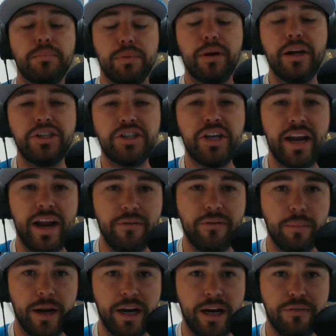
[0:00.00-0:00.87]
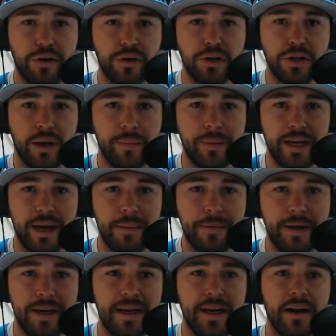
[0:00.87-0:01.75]
Appreciate everybody for coming
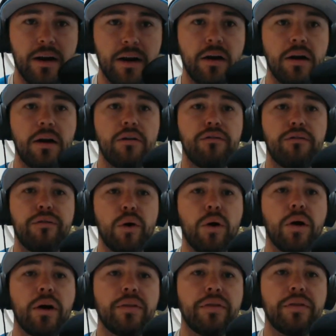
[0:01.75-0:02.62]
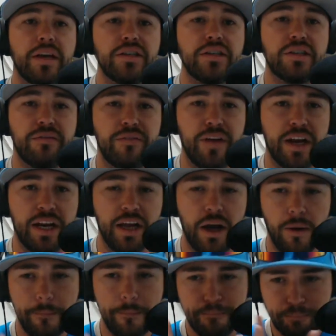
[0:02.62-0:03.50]
up in here for this
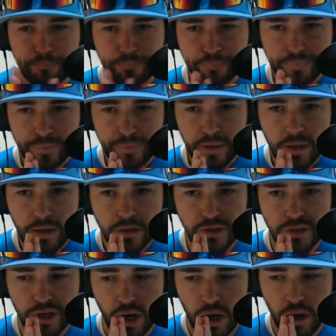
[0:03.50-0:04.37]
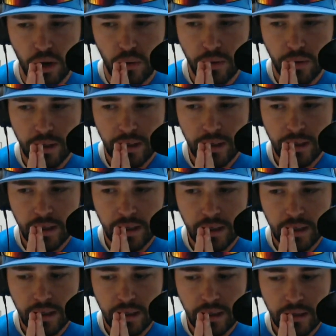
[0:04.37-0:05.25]
video. So
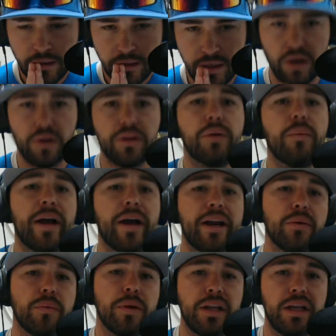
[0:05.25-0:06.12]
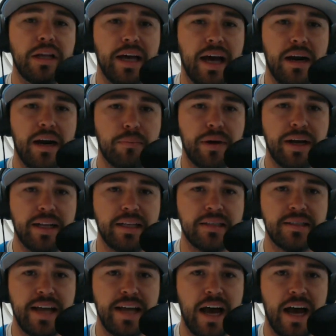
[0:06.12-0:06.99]
the only way to really kind of break
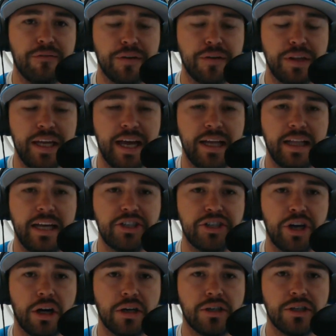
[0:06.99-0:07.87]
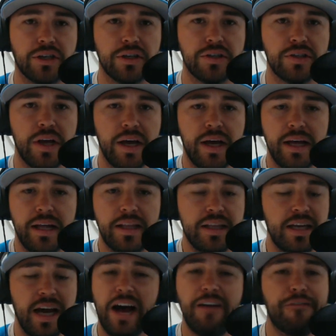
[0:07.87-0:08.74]
this down for the LA Chargers,
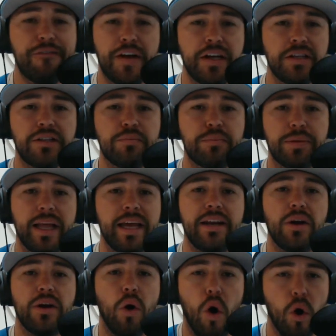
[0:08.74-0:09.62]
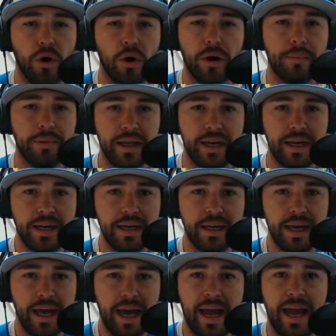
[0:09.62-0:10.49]
the offense played horribly.
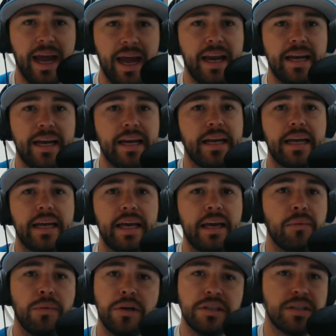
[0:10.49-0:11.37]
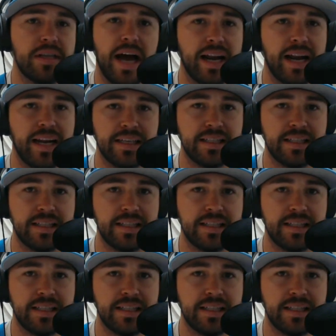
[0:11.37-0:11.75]
And it was not